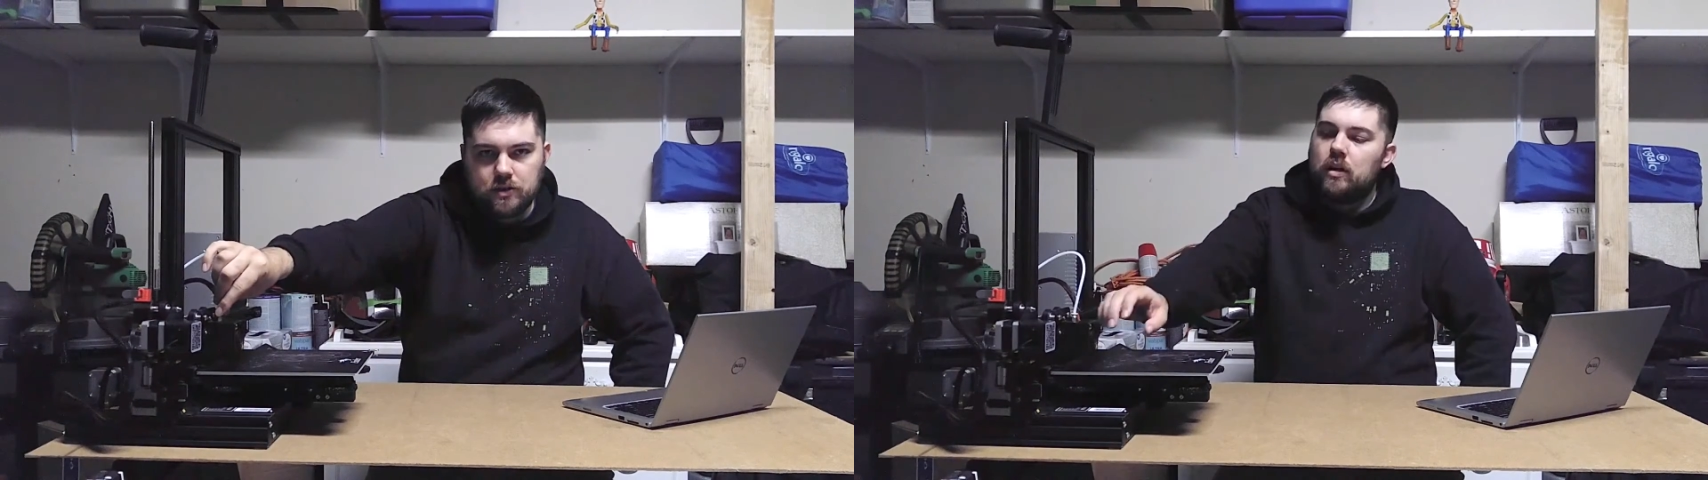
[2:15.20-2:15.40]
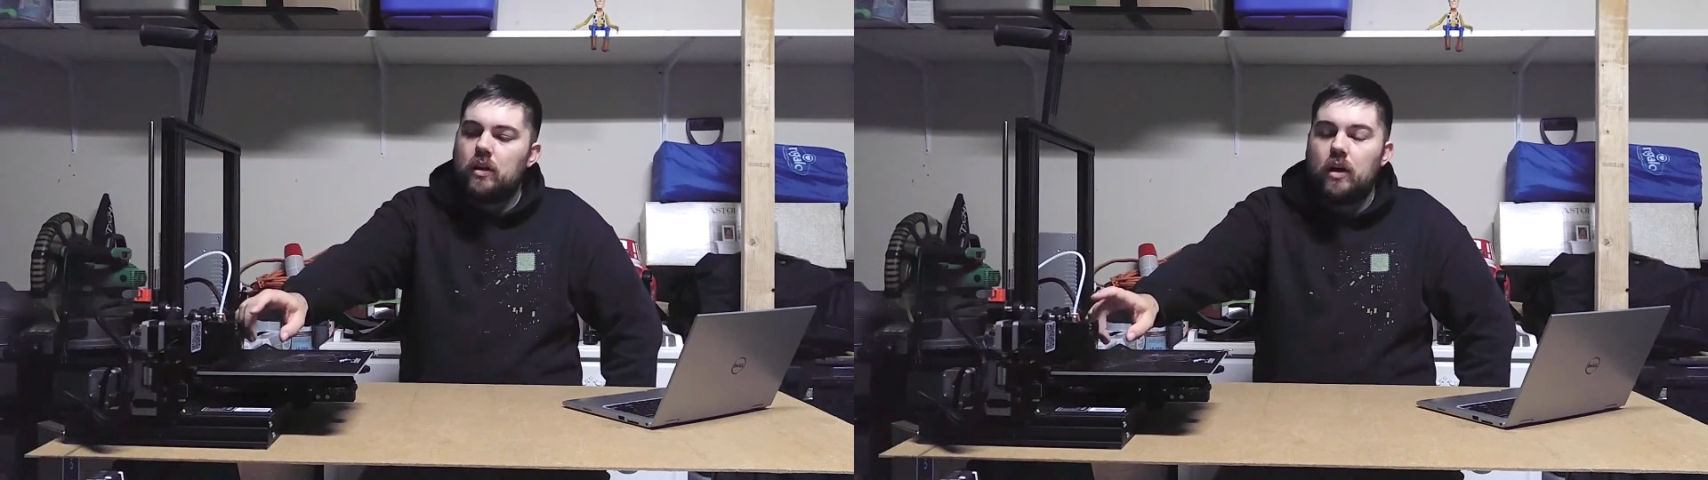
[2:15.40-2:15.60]

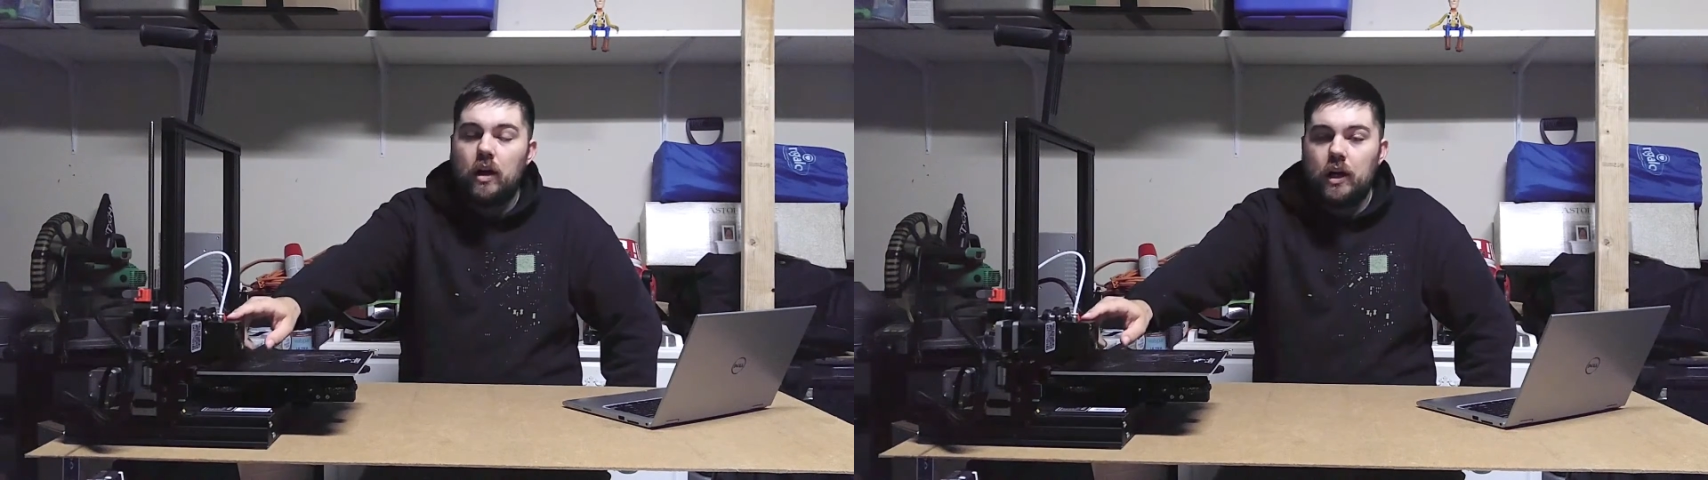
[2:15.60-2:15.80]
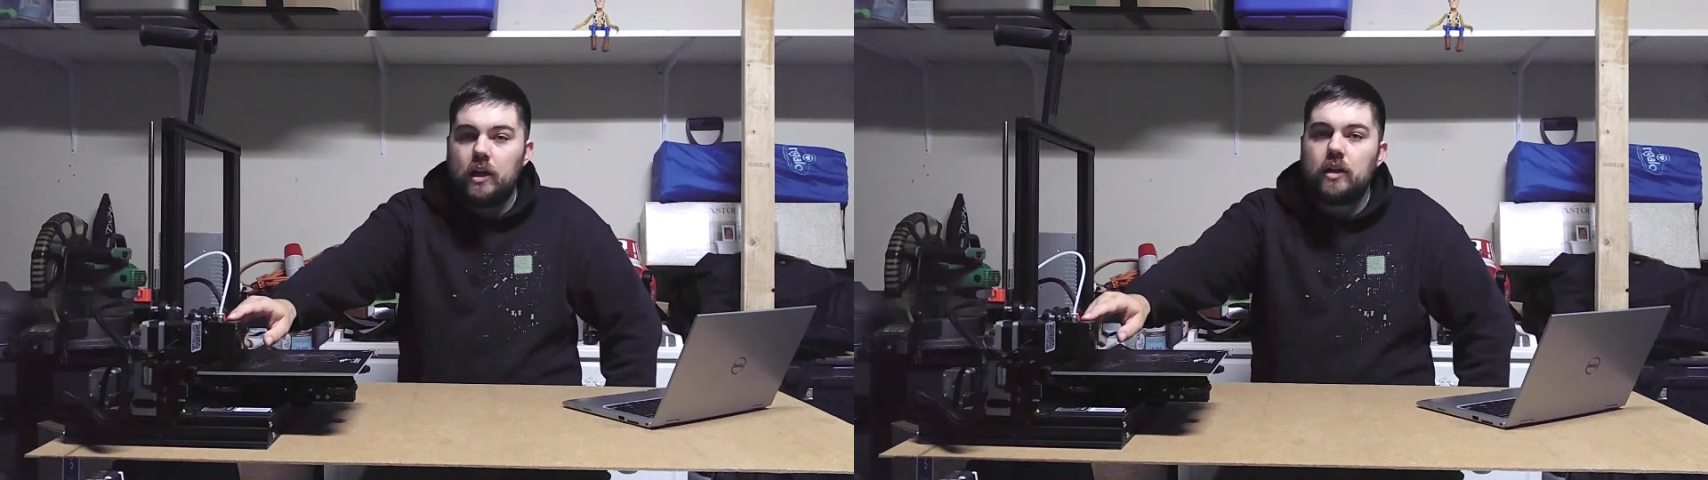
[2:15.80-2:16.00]
The
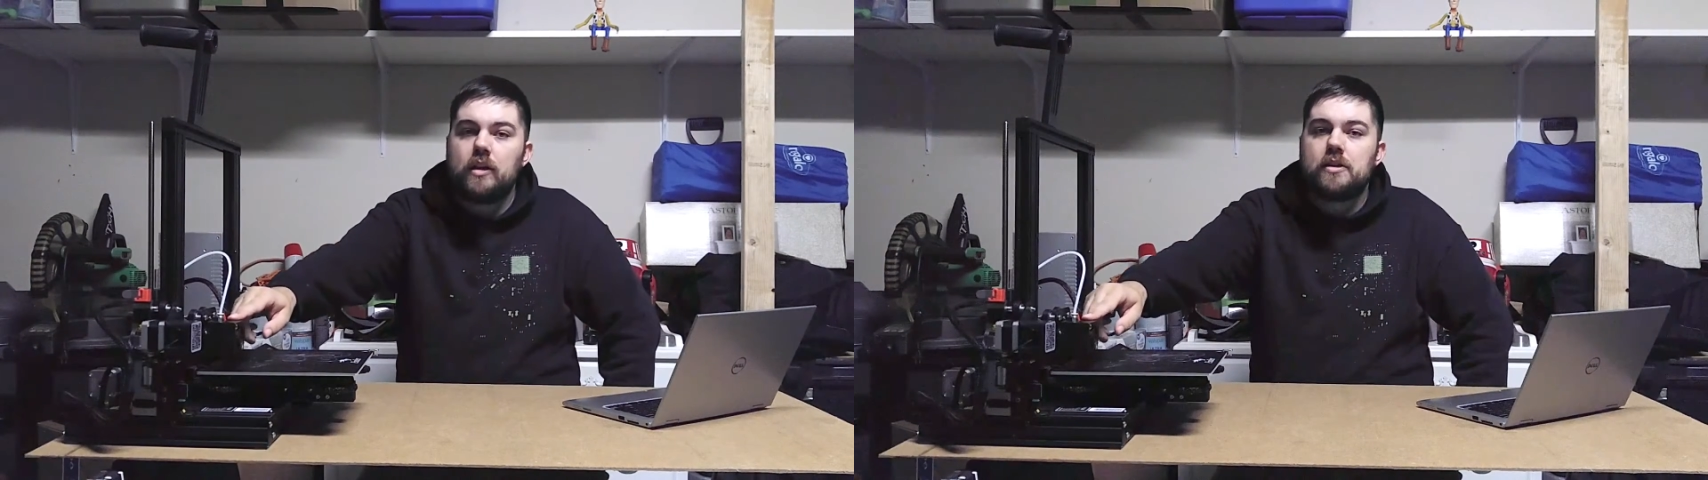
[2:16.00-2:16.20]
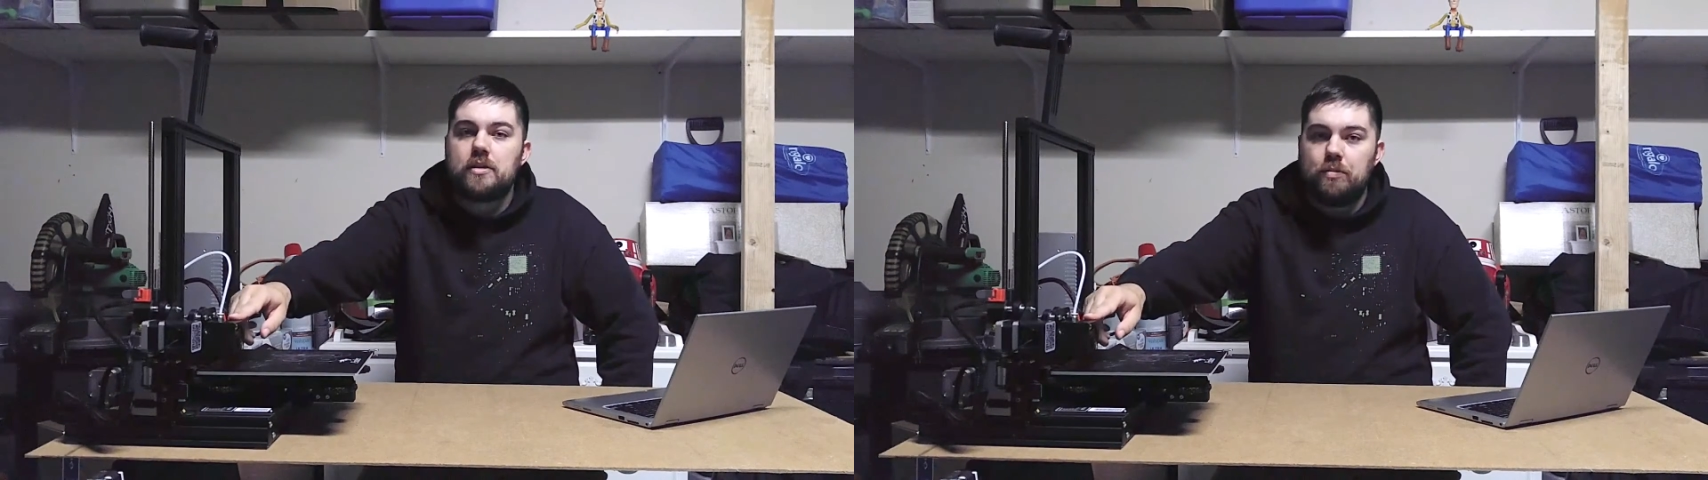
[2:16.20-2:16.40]
hot end
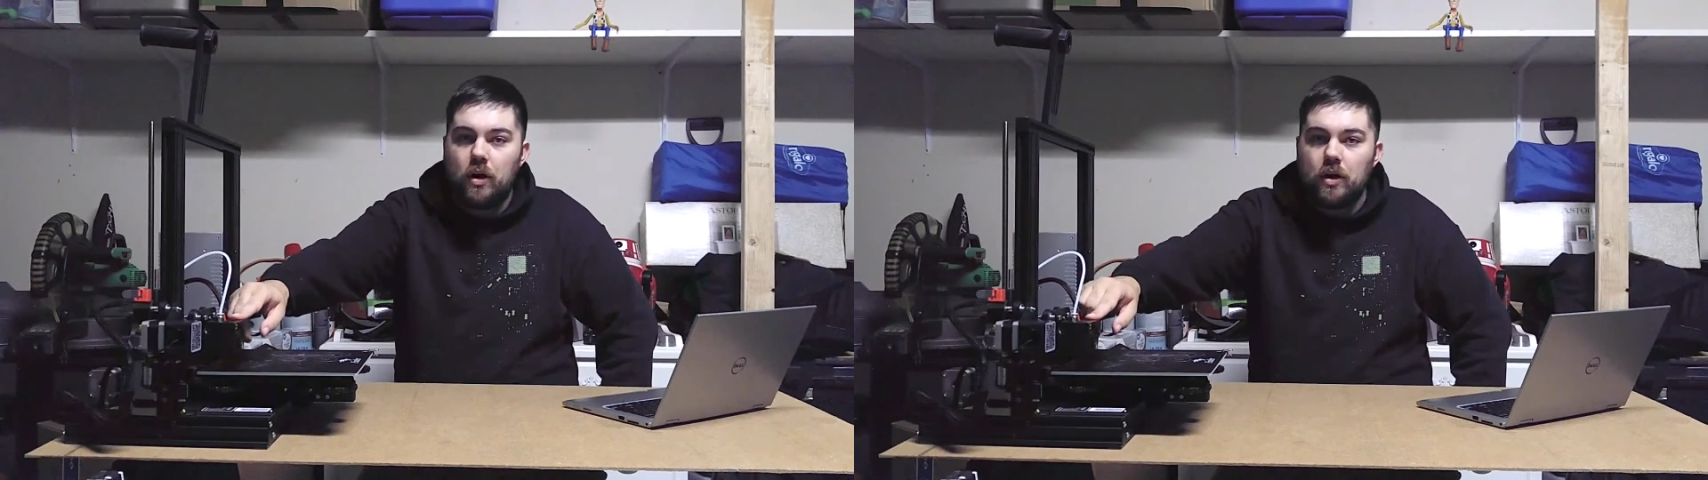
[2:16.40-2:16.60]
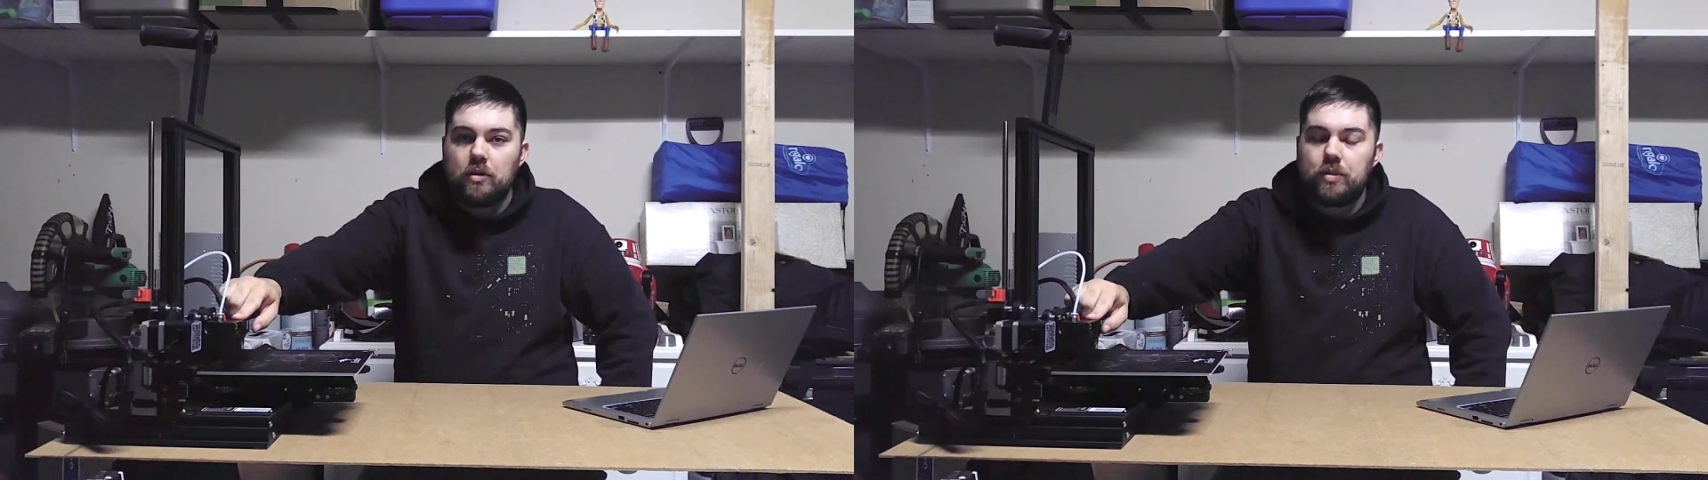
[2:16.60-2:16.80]
is the
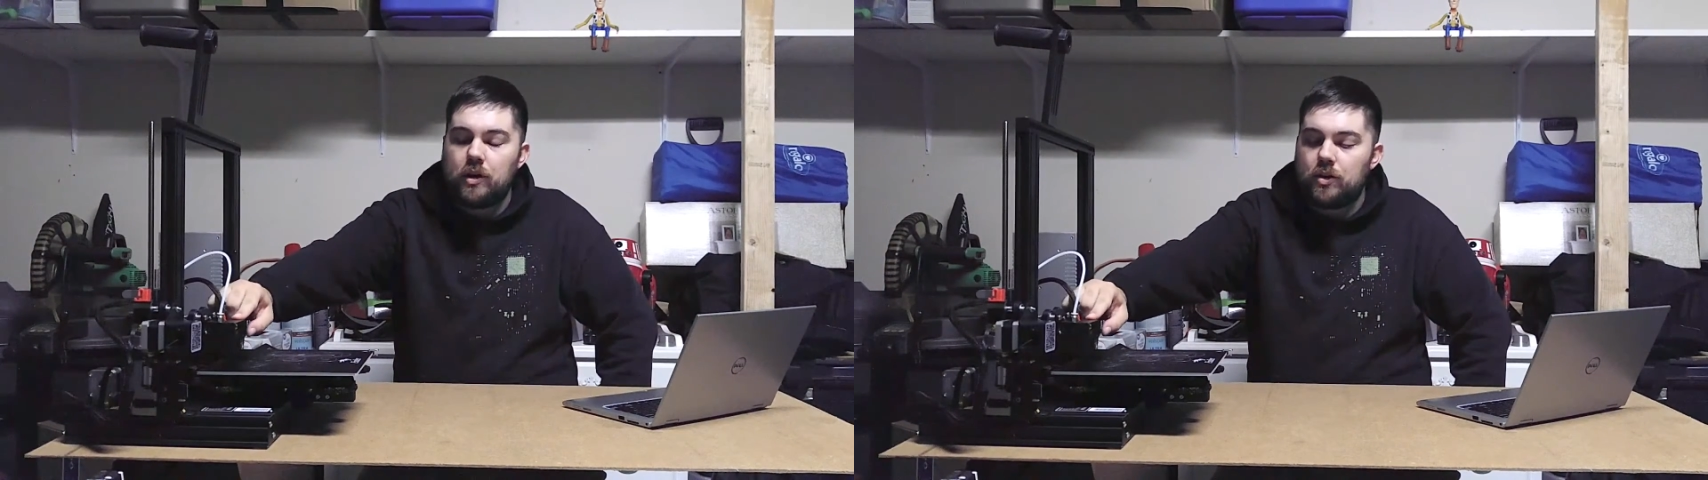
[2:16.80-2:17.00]
part of the printer